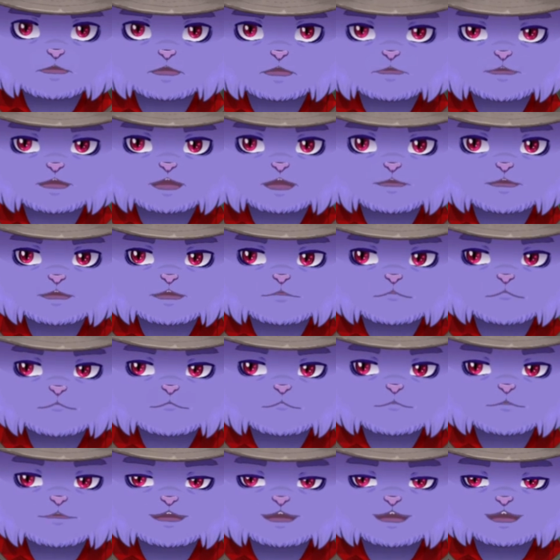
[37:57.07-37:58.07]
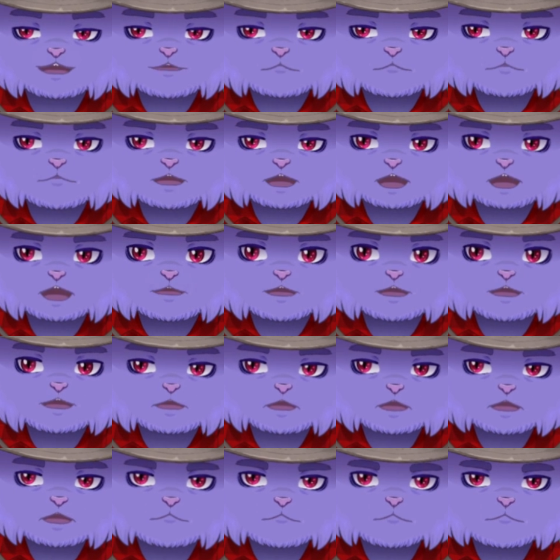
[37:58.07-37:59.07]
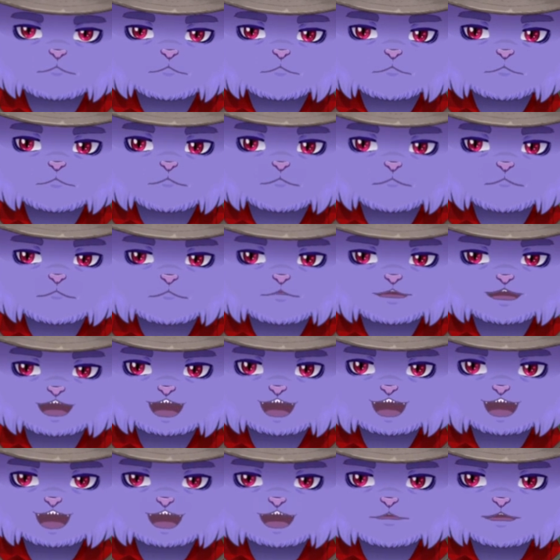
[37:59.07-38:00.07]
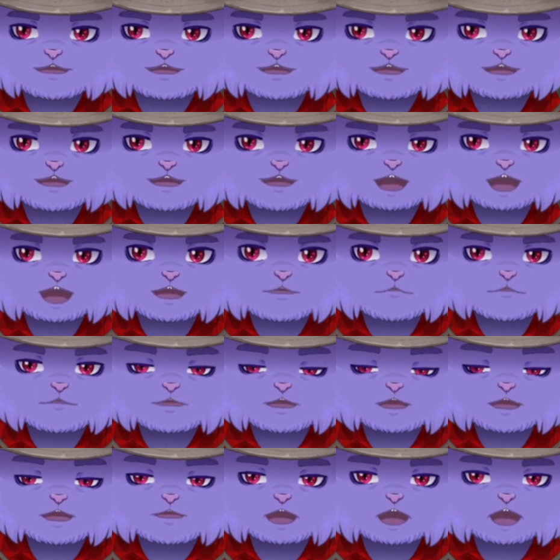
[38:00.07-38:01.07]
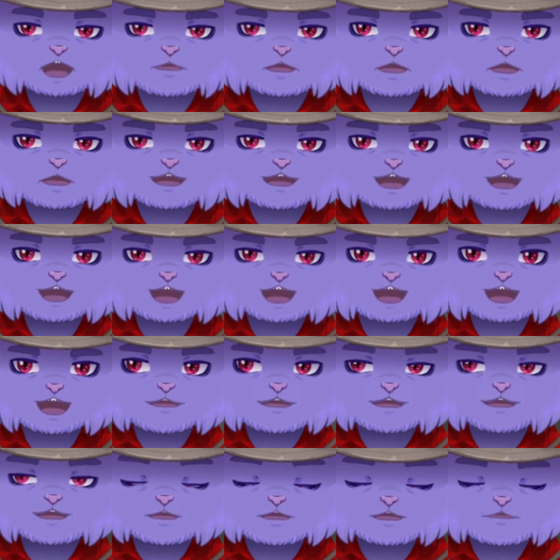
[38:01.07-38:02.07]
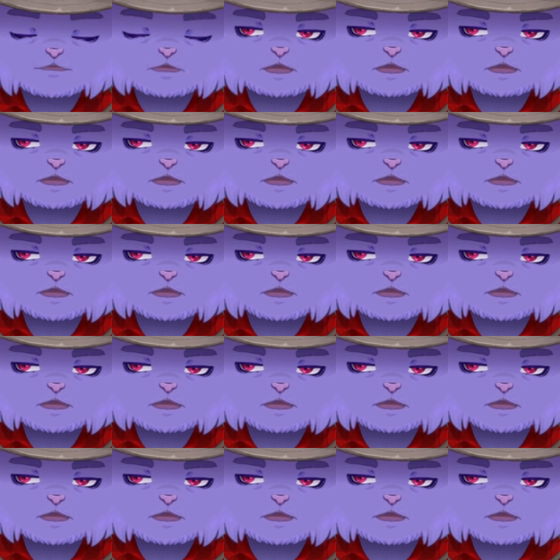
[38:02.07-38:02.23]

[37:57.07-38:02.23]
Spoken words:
this. Like, it would just be a burden. They can't help. They're not going to be helpful. They're just too